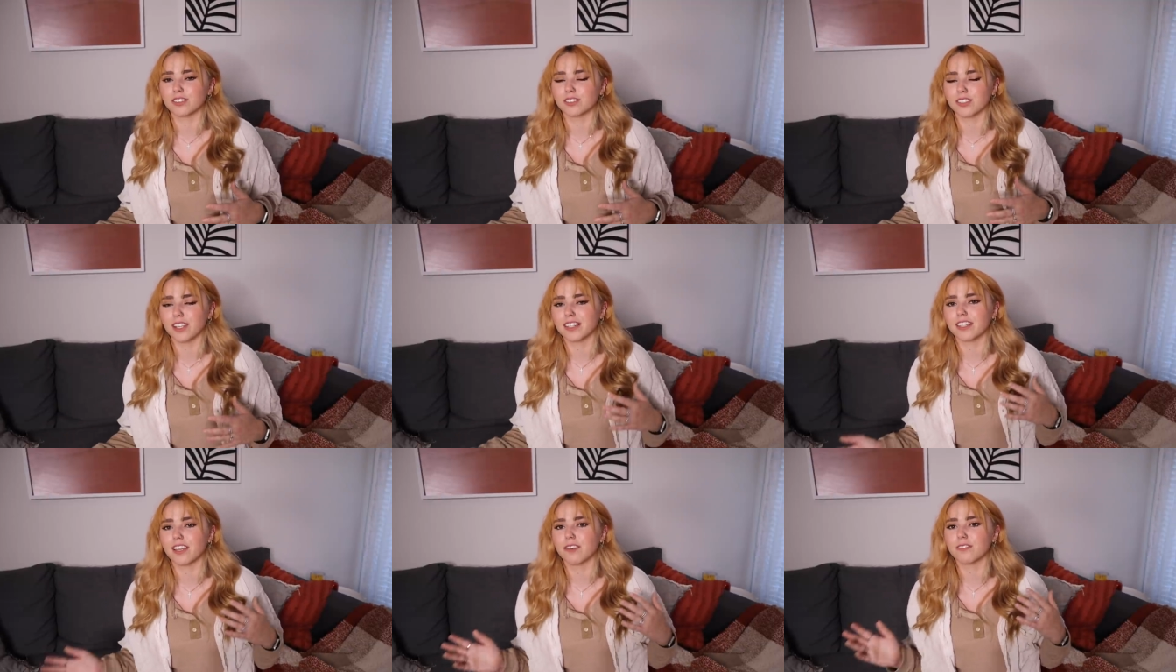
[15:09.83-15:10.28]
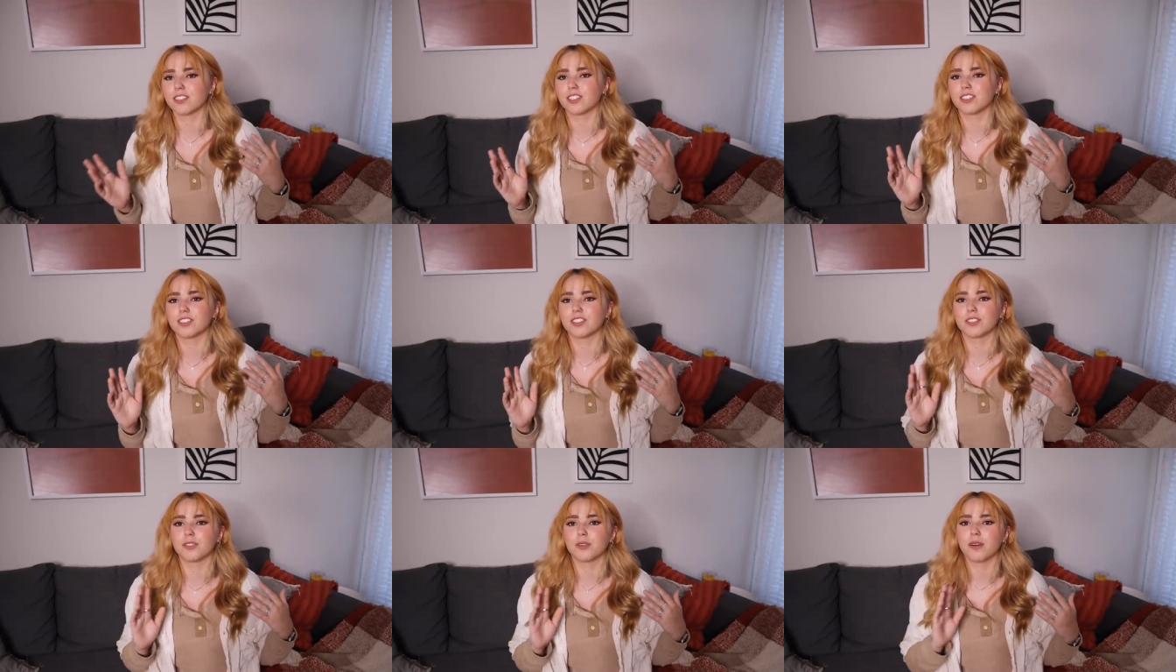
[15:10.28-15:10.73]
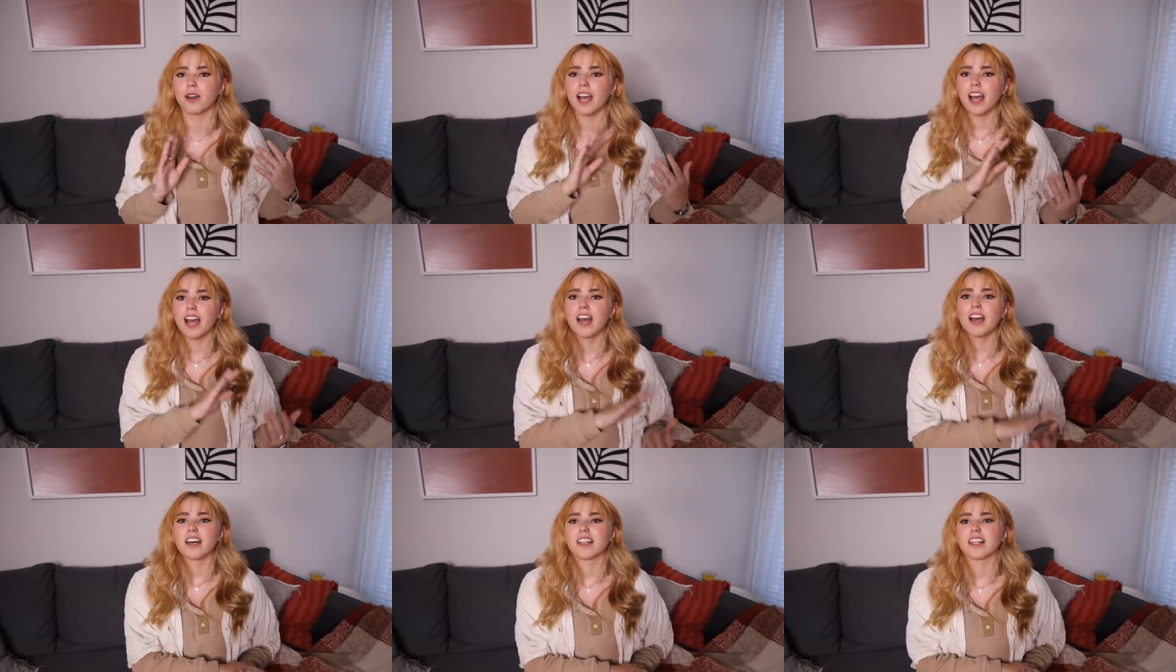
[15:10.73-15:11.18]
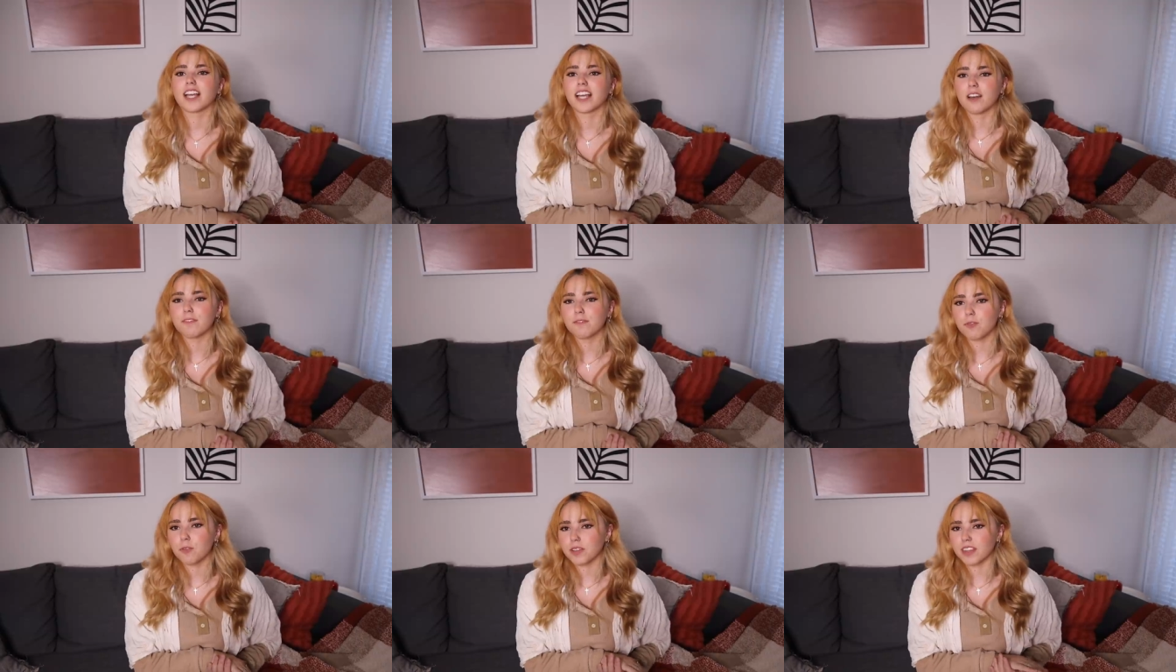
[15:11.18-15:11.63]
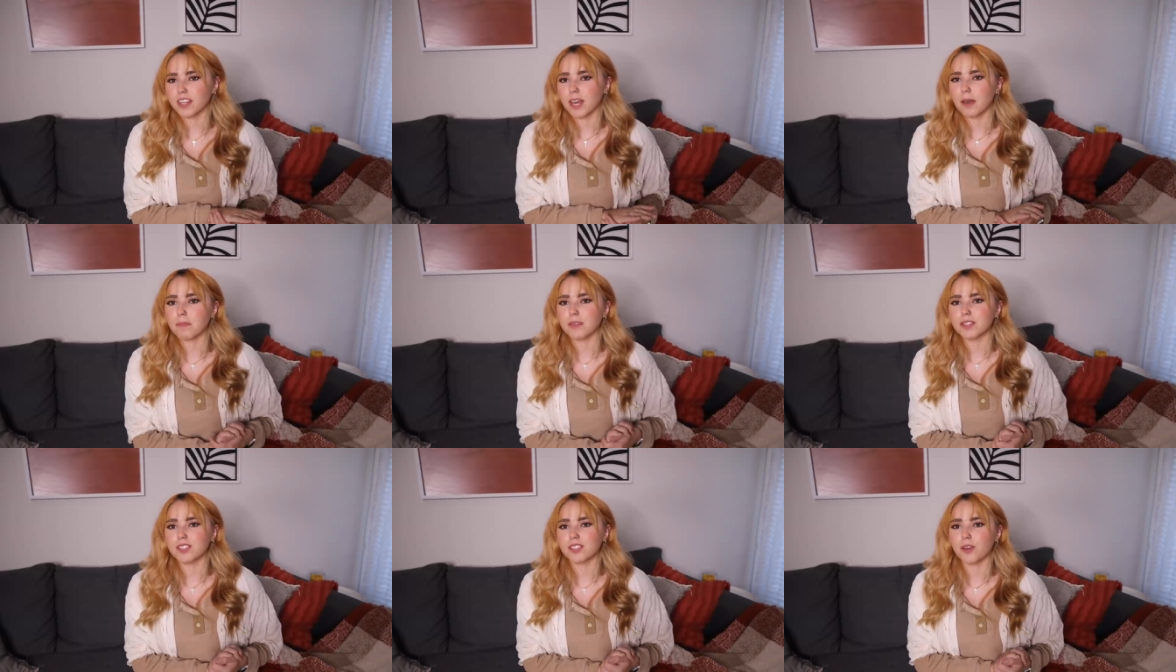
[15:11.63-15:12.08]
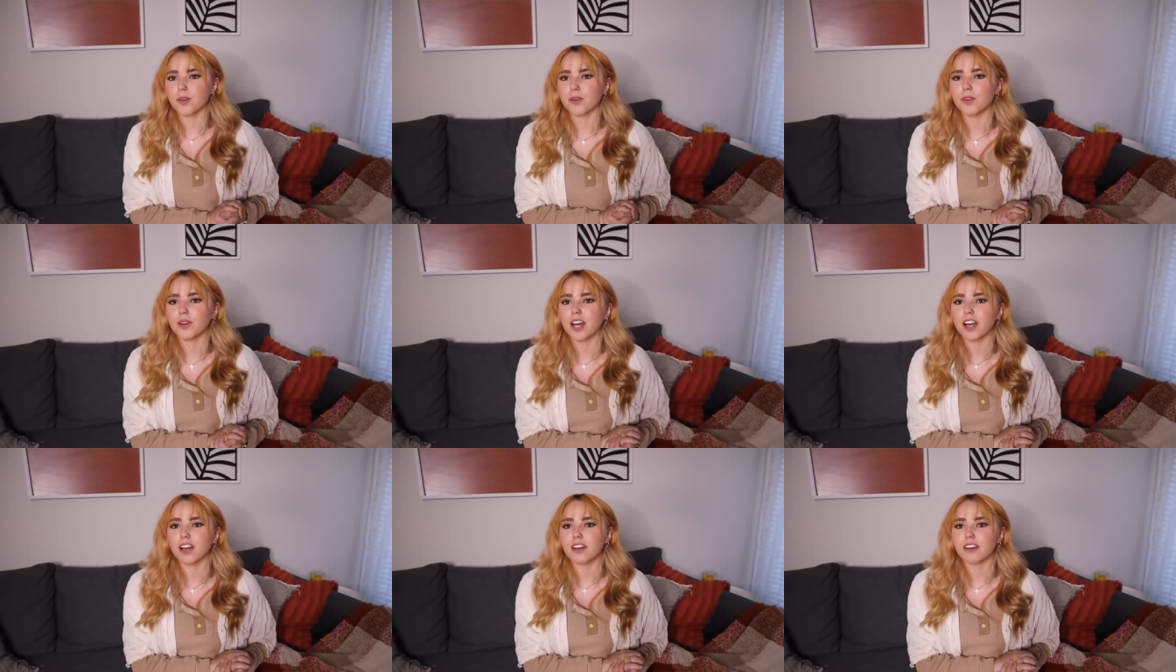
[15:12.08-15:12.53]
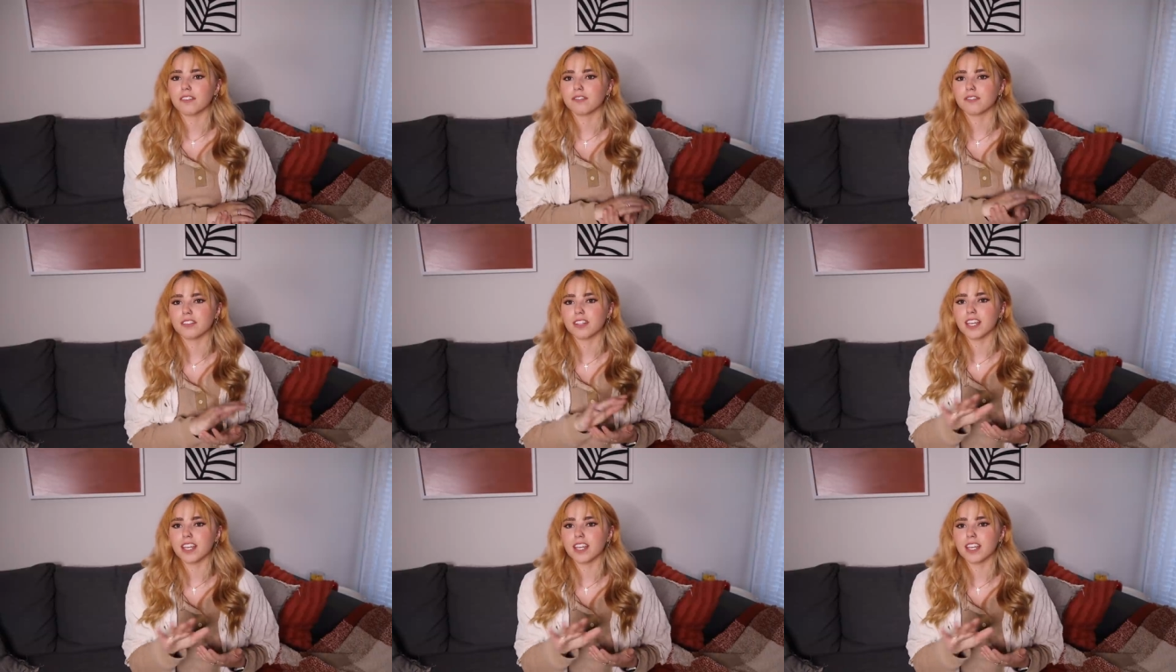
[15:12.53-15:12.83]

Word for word: So I'd love to do like a fourth episode of